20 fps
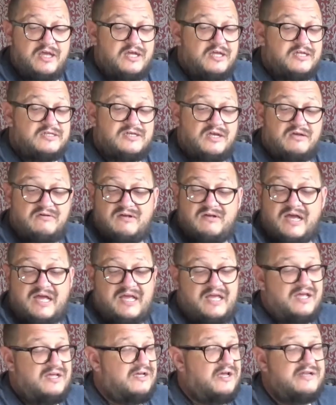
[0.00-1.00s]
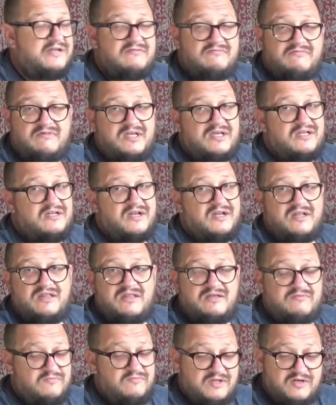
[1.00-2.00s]
So I don't need
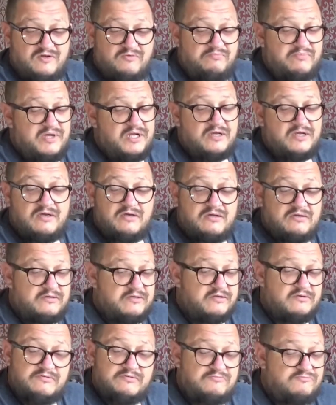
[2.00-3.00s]
anything with an umbilical that'll